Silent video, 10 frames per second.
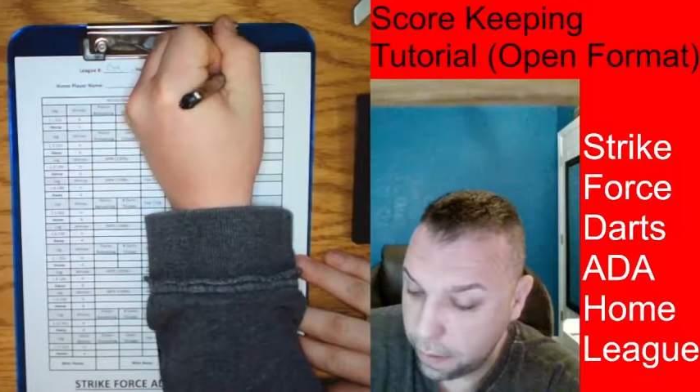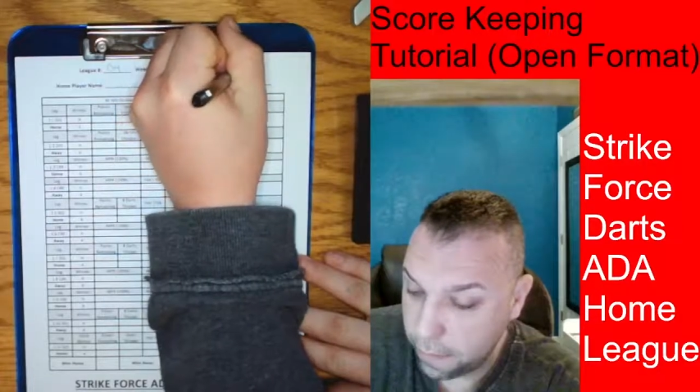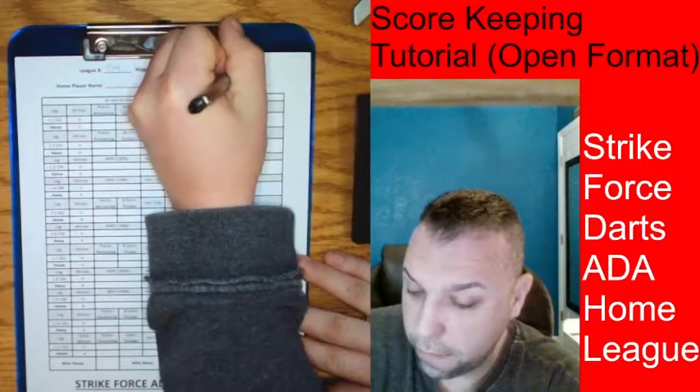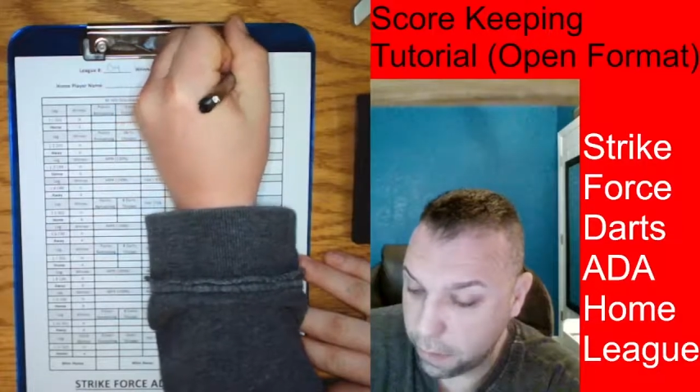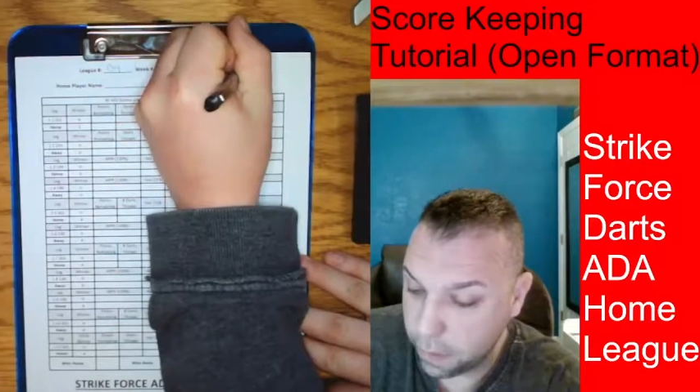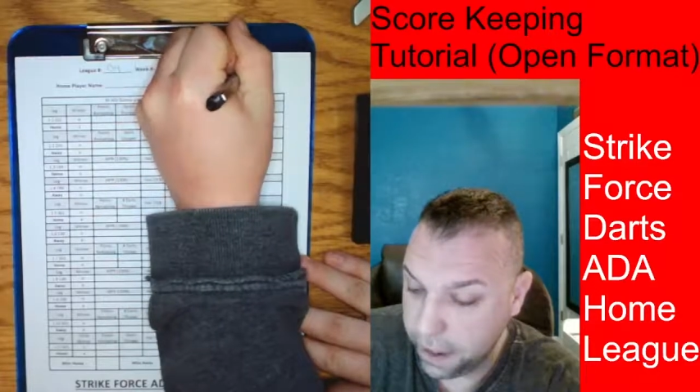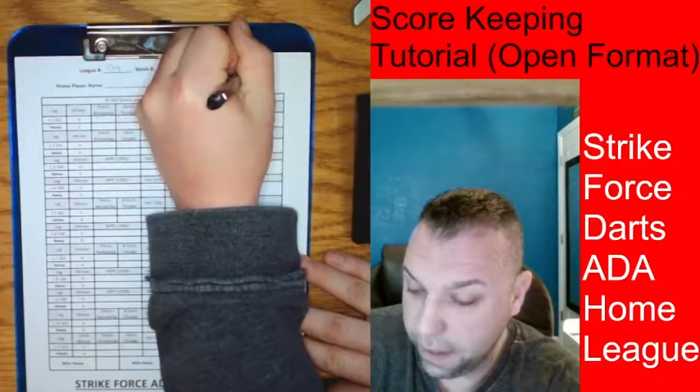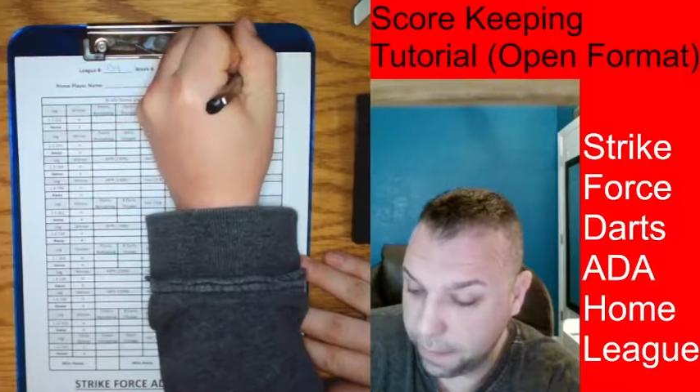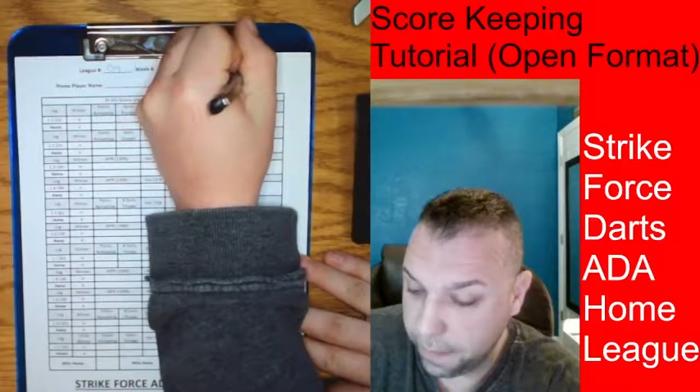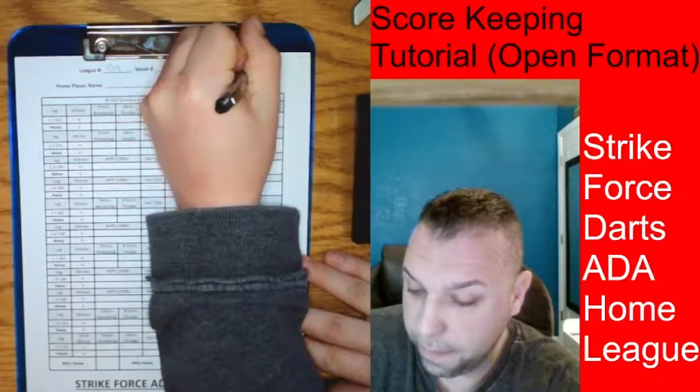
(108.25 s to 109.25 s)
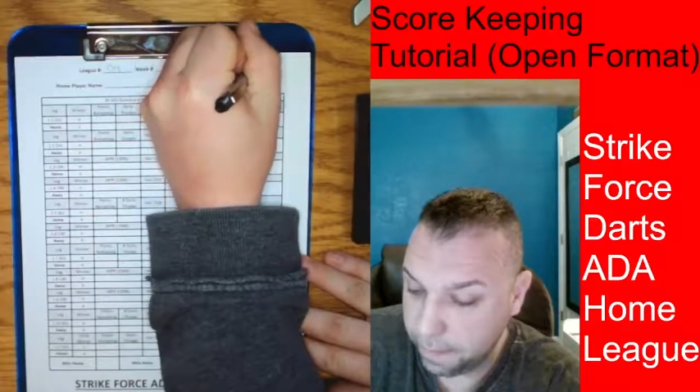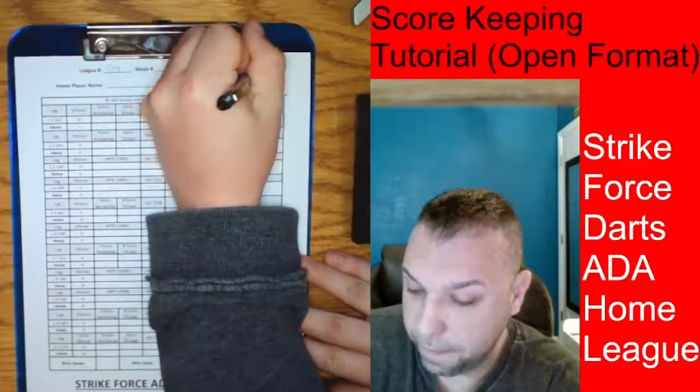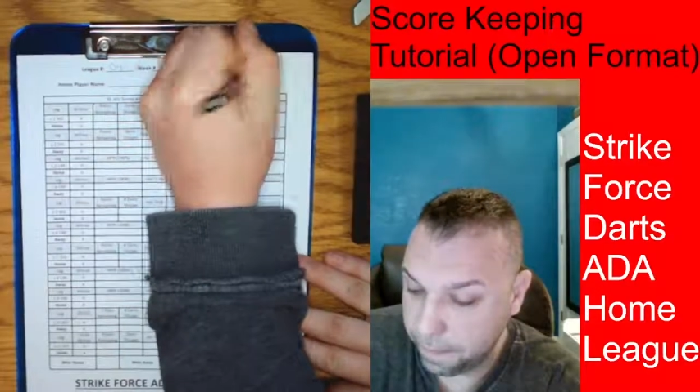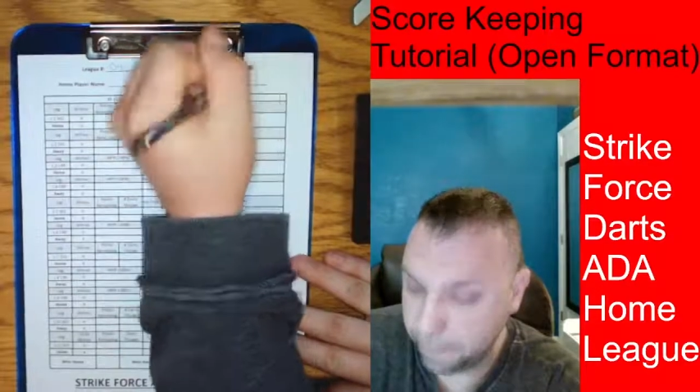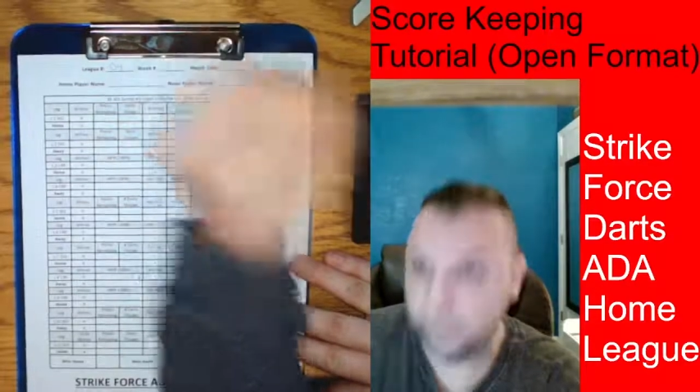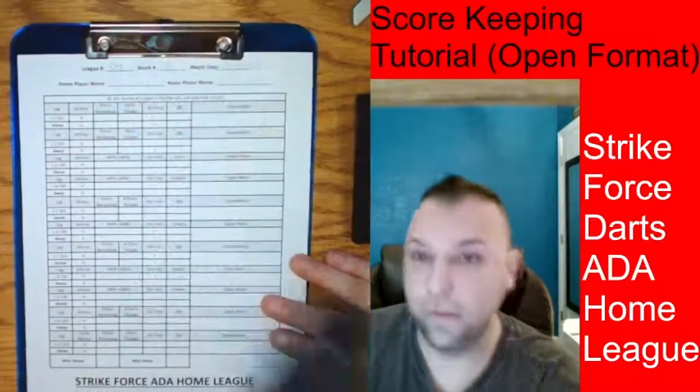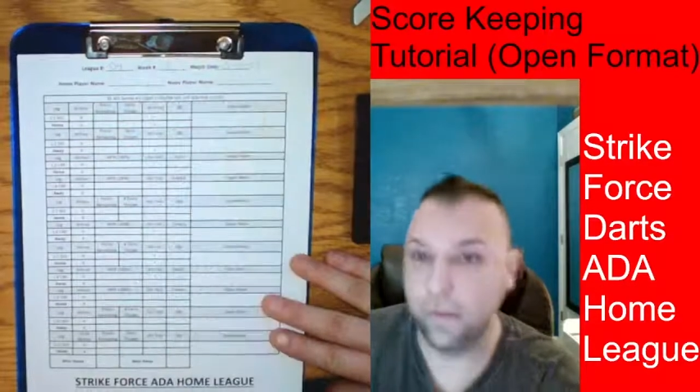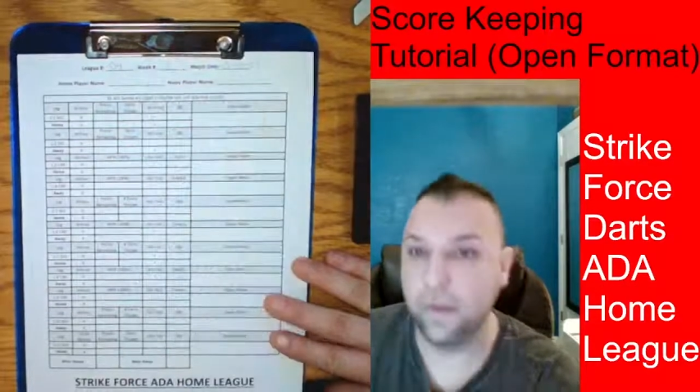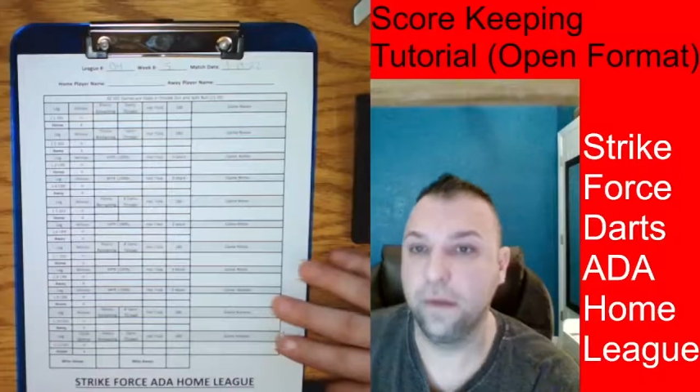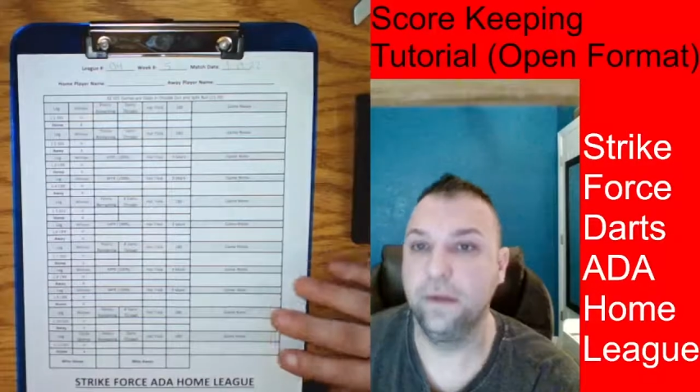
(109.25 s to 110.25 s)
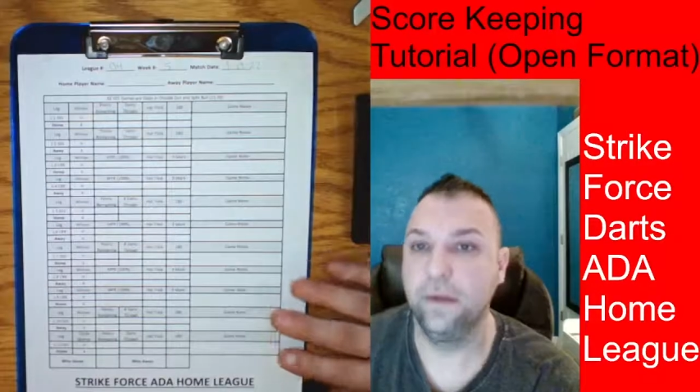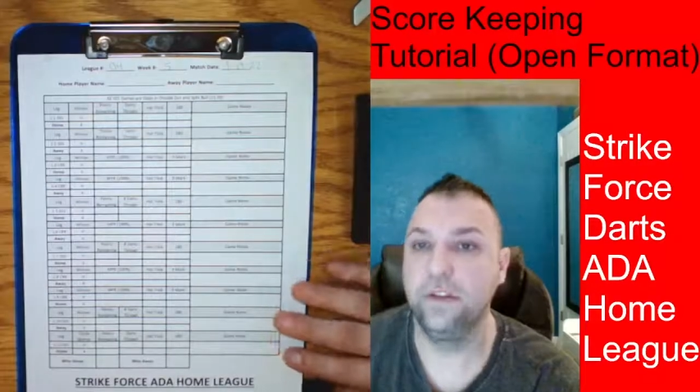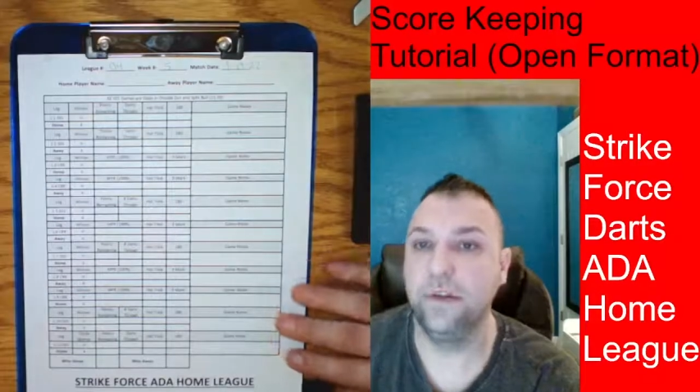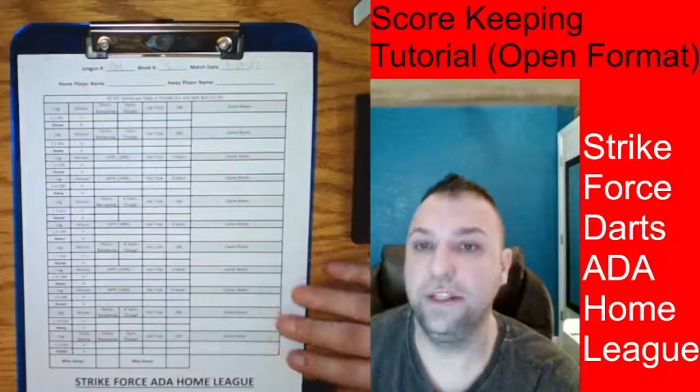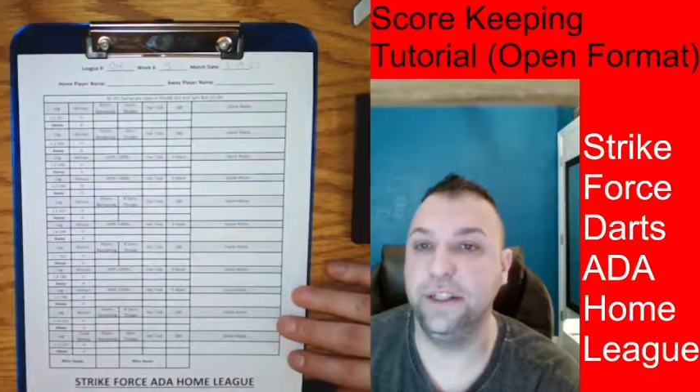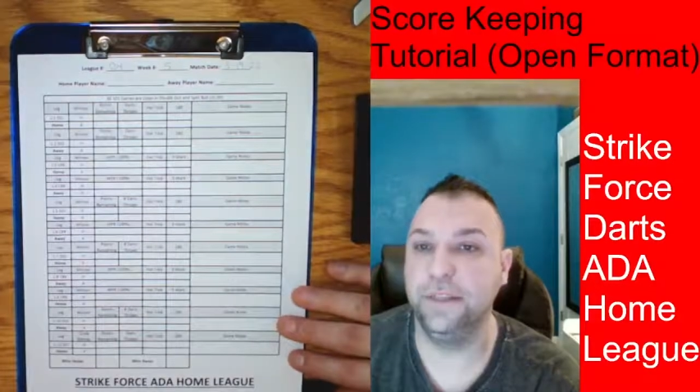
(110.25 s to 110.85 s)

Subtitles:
1/14/22.